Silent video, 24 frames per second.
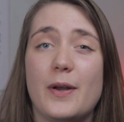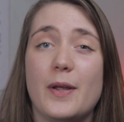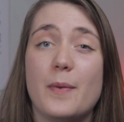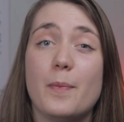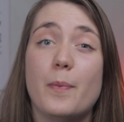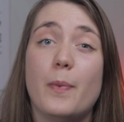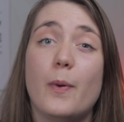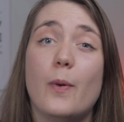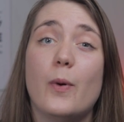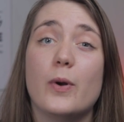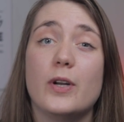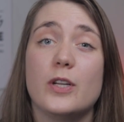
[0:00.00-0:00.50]

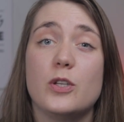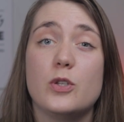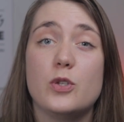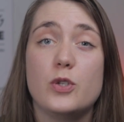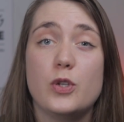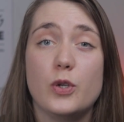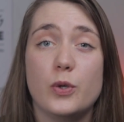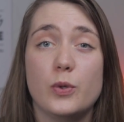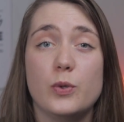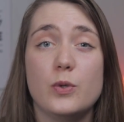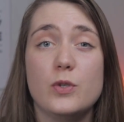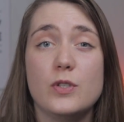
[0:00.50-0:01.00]
important
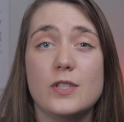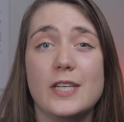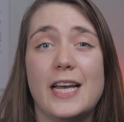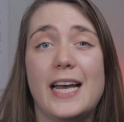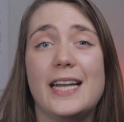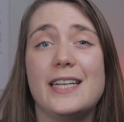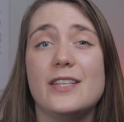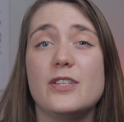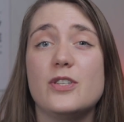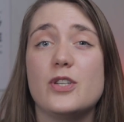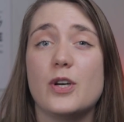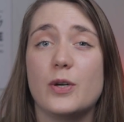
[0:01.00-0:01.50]
do's
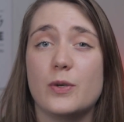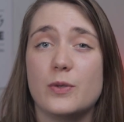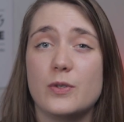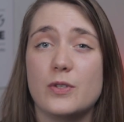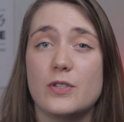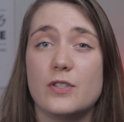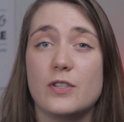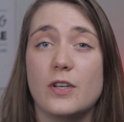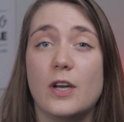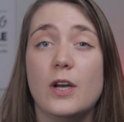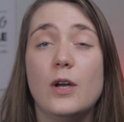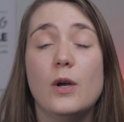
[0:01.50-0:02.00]
and
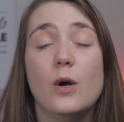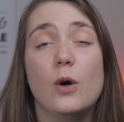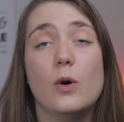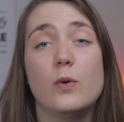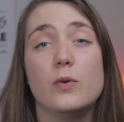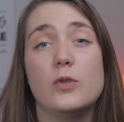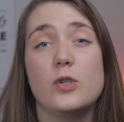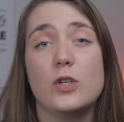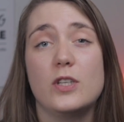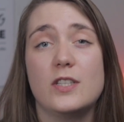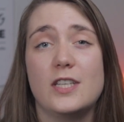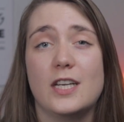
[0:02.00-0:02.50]
don'ts of
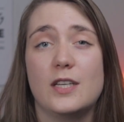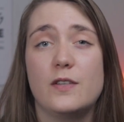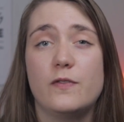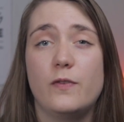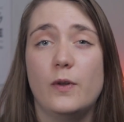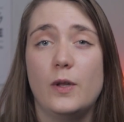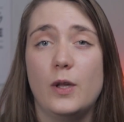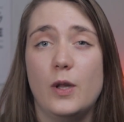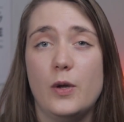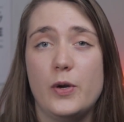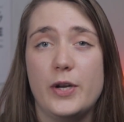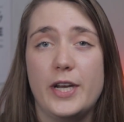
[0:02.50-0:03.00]

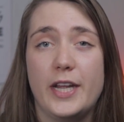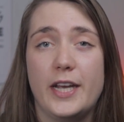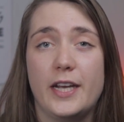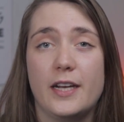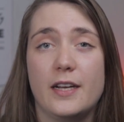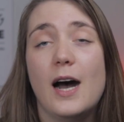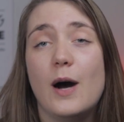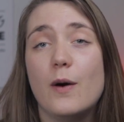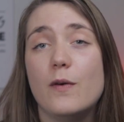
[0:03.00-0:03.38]
successful learning.